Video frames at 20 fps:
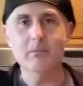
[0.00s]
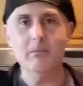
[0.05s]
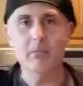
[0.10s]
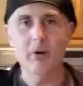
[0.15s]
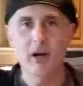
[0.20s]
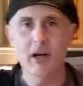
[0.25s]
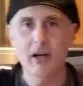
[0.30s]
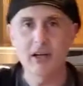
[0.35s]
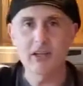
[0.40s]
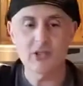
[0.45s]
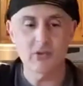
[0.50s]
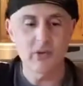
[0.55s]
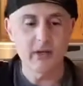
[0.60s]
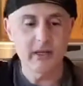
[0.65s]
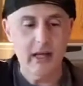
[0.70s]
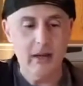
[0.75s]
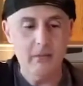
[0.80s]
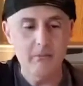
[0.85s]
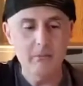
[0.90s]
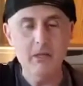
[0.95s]
meatballs. So I
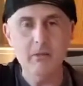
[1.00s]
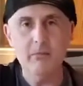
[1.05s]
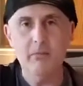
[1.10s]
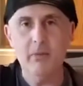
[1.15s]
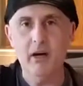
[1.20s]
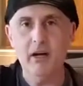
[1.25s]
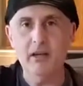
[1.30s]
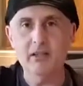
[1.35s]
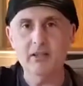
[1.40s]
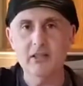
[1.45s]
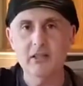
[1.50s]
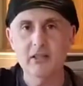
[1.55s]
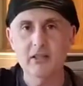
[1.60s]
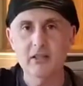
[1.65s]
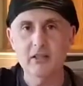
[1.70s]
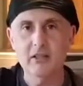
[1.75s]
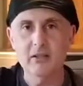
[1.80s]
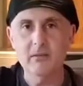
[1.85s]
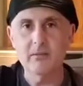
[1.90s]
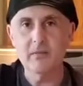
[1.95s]
got meatballs
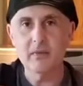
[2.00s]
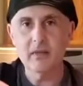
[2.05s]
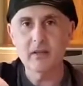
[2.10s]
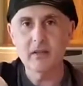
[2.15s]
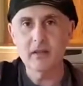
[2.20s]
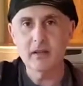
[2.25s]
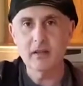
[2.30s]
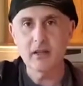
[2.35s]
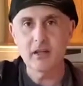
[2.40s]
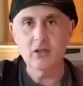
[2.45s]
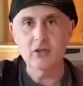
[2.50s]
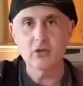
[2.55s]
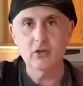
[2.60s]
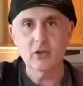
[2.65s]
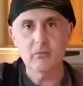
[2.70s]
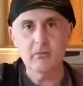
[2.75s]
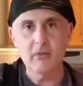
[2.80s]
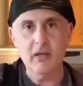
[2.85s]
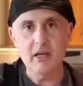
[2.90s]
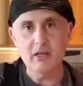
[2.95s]
here, and you
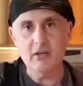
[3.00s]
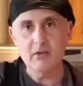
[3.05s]
can